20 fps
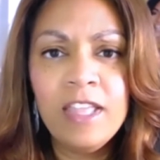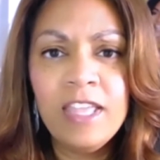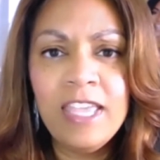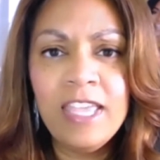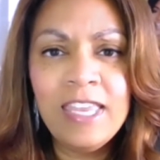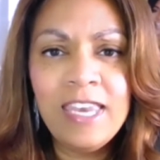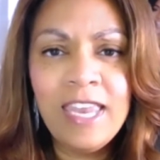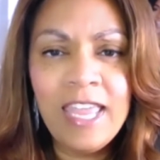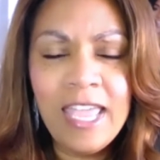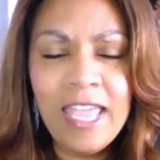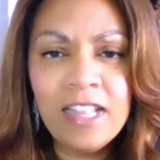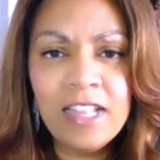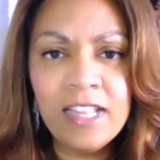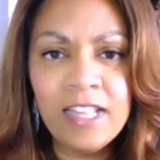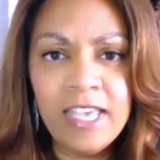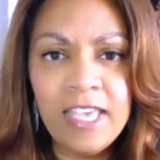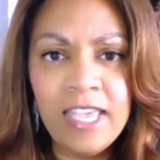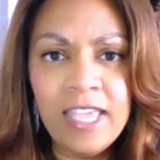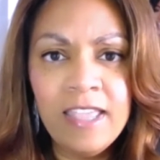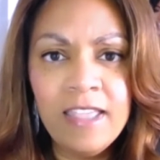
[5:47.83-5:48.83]

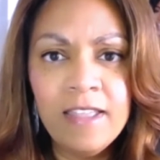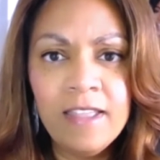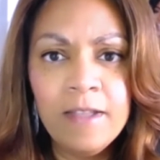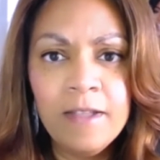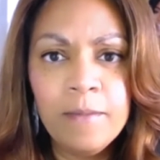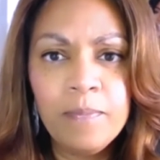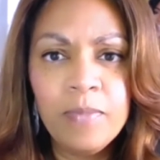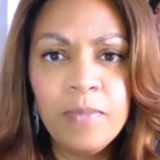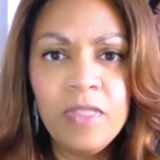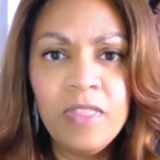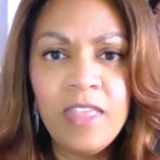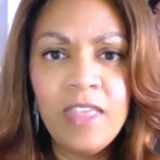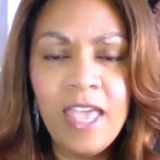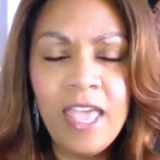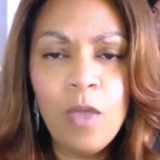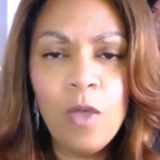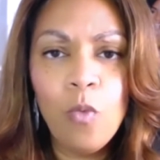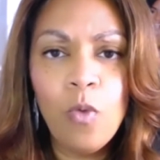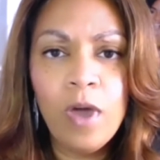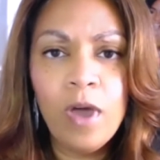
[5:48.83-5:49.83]
innately
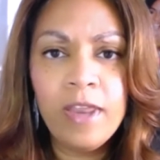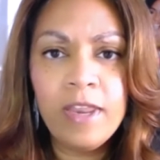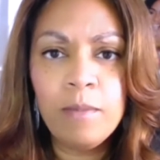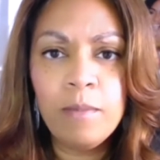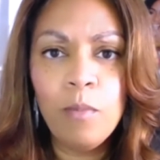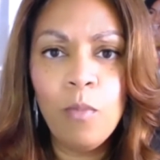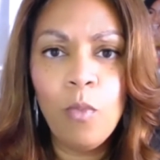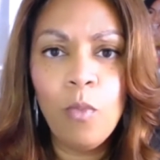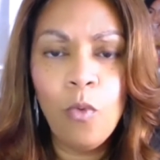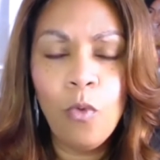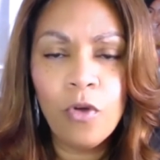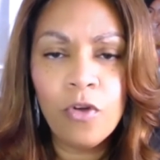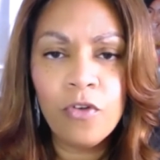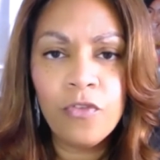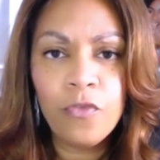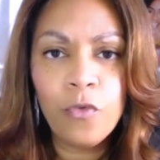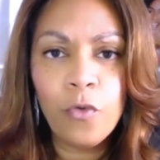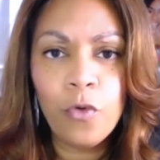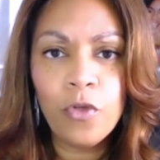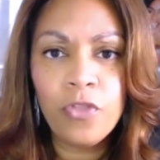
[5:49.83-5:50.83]
they wanted more
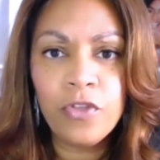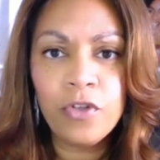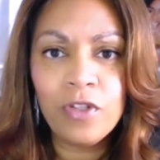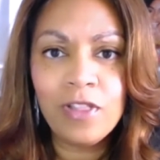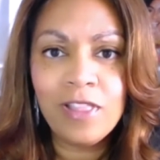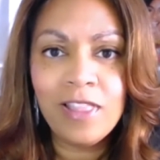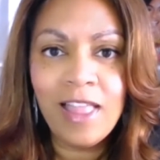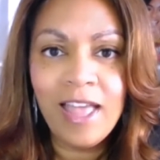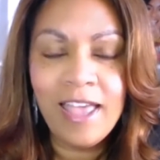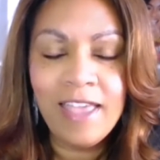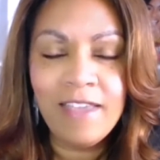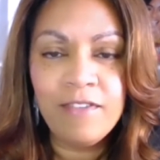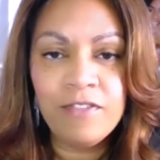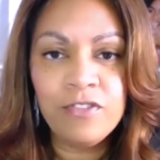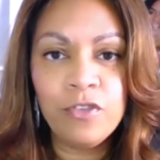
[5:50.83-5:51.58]
for their life.